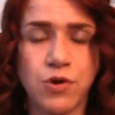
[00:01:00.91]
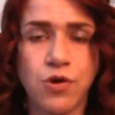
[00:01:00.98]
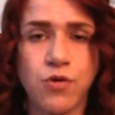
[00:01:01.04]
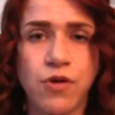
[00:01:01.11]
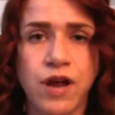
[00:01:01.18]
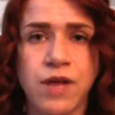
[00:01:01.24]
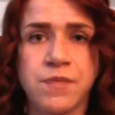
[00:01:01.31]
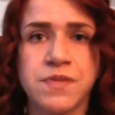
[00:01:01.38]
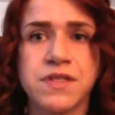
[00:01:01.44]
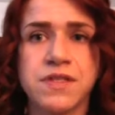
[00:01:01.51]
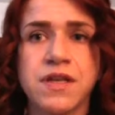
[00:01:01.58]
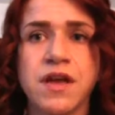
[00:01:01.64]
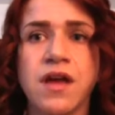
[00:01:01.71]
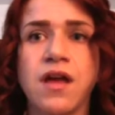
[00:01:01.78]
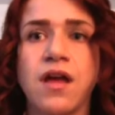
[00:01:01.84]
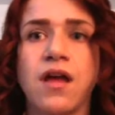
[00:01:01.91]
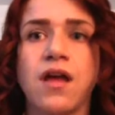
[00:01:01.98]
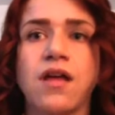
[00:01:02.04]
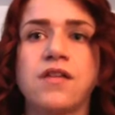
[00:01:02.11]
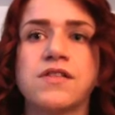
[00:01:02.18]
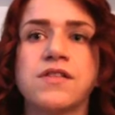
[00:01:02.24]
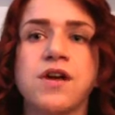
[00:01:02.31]
programs.
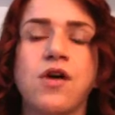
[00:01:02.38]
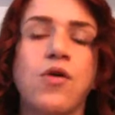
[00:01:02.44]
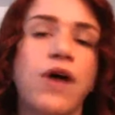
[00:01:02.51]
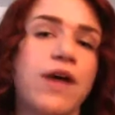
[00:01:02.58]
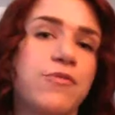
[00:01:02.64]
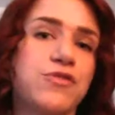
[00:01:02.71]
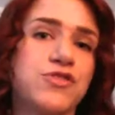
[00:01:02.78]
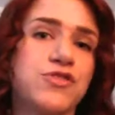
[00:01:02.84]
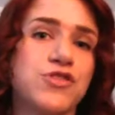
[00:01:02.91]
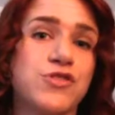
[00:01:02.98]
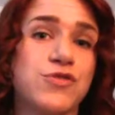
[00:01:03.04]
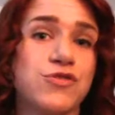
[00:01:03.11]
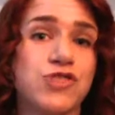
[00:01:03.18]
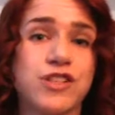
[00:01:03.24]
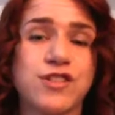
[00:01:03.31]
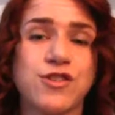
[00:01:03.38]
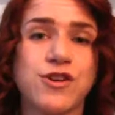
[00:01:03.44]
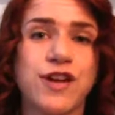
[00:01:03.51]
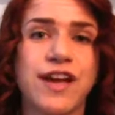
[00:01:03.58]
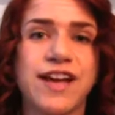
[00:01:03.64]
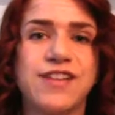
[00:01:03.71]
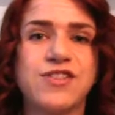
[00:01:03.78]
So I was just
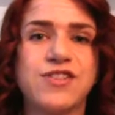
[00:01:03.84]
looking